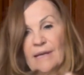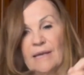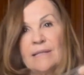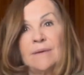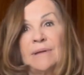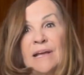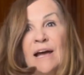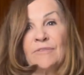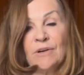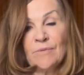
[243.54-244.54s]
And then I
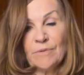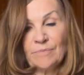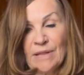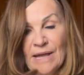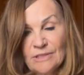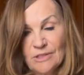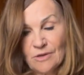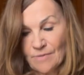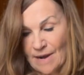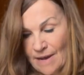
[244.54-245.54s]
cover it with plastic
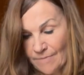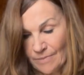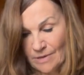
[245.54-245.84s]
wrap